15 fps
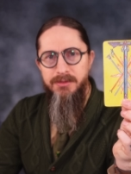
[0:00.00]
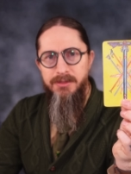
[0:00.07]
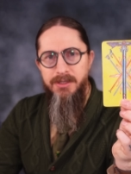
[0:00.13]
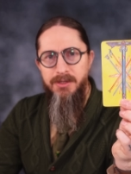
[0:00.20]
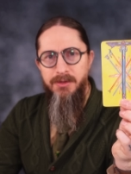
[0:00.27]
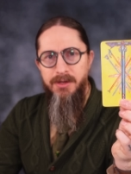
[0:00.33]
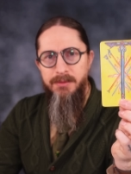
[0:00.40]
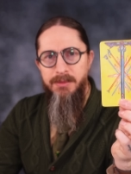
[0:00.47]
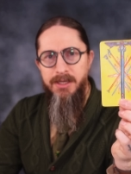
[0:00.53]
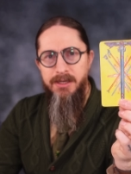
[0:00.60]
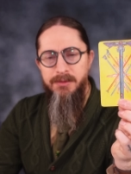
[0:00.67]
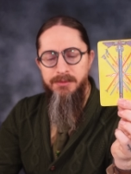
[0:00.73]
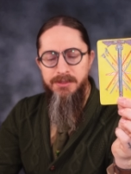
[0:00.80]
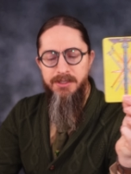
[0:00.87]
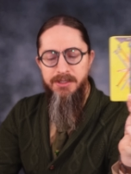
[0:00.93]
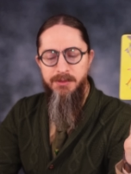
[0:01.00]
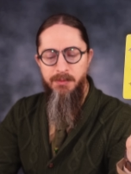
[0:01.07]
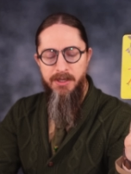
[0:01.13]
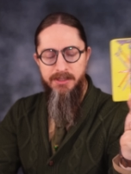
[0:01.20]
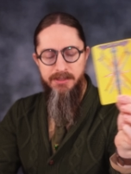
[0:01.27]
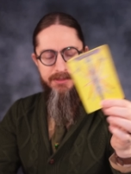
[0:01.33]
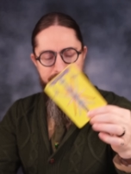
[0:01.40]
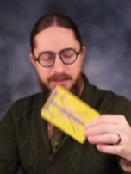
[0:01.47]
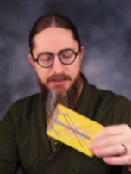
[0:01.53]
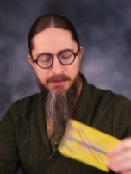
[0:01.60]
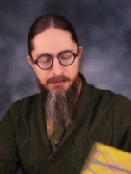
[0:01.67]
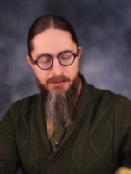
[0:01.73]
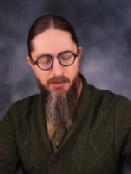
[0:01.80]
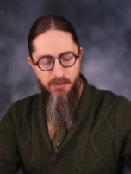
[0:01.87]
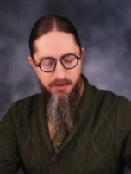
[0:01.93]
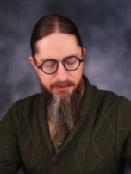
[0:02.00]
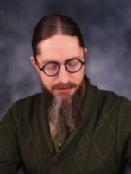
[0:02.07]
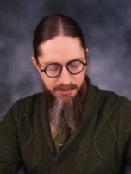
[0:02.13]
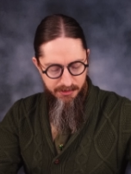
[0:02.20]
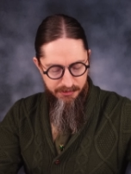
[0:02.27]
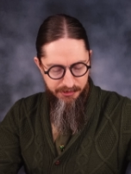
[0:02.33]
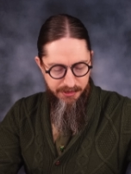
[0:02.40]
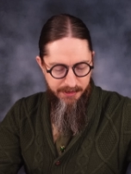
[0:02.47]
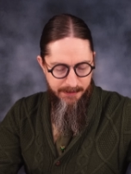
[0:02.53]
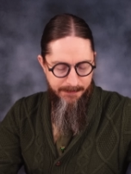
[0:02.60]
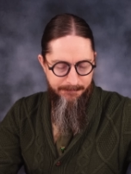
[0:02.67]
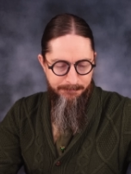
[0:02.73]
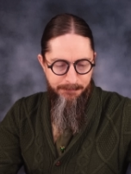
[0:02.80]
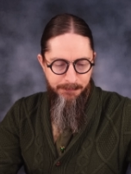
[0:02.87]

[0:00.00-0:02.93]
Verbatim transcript: You know what I mean? I almost expect to see some Taurus energy here.